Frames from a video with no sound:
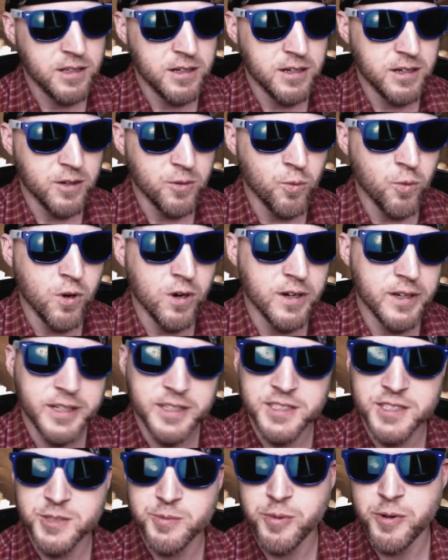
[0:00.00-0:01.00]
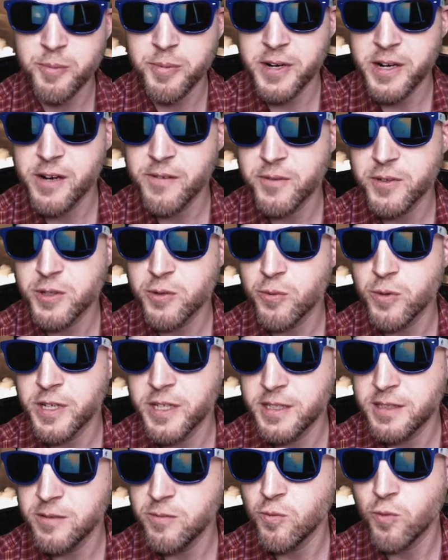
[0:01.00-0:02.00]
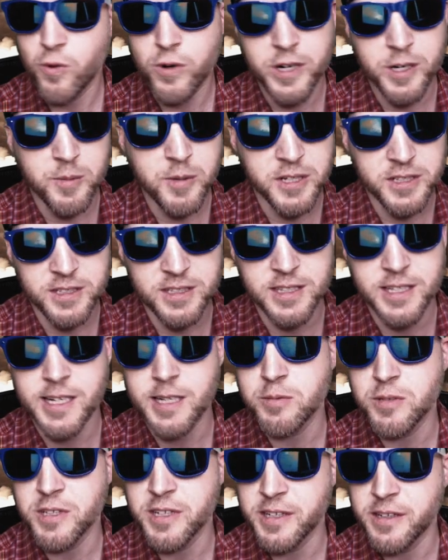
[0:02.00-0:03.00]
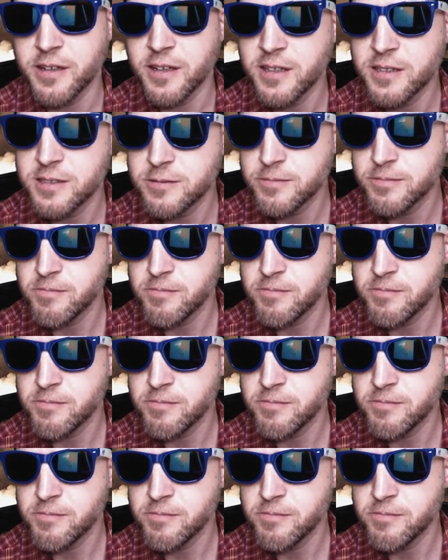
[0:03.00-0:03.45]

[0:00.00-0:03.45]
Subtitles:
one is prepare for the written, worry about the lab later.